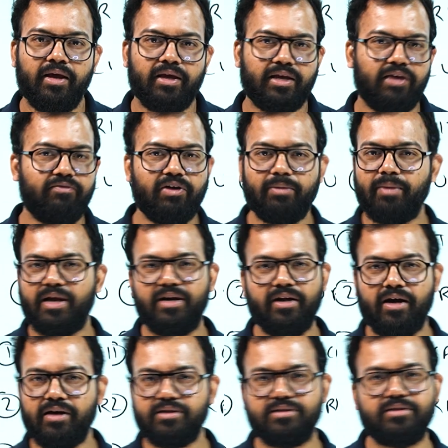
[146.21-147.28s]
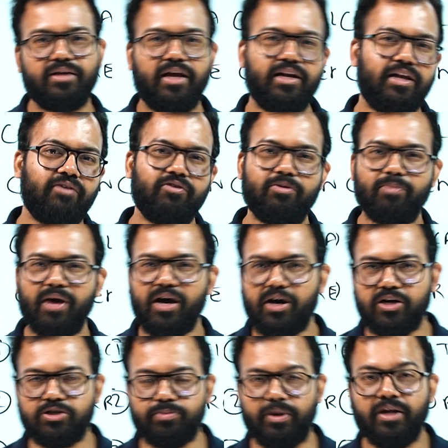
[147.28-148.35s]
given by Nurkse and given by
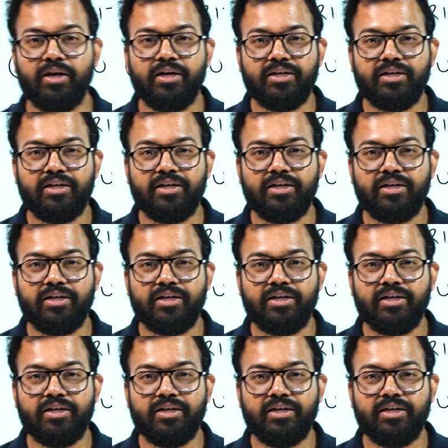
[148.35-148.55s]
Hirschman.